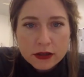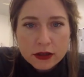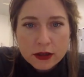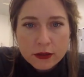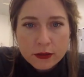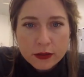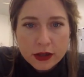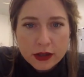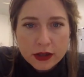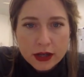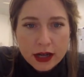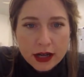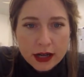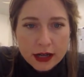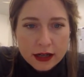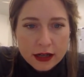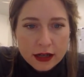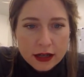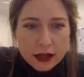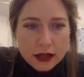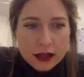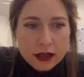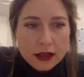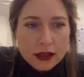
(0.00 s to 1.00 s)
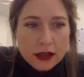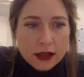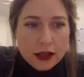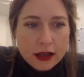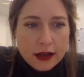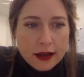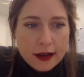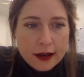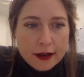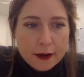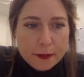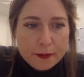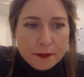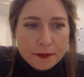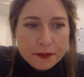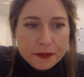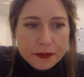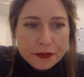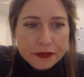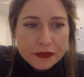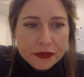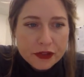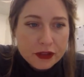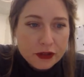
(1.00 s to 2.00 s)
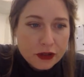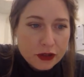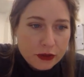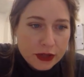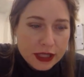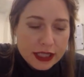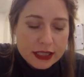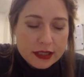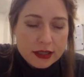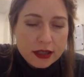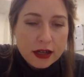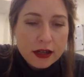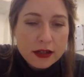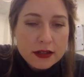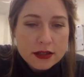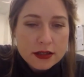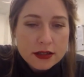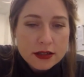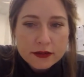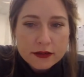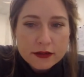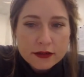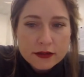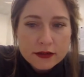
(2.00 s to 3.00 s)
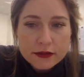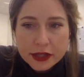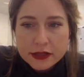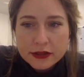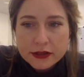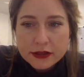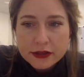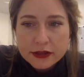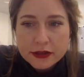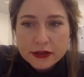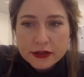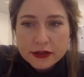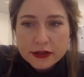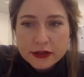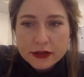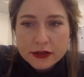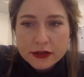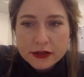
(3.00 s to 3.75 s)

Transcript: so that we're not doing tons of research.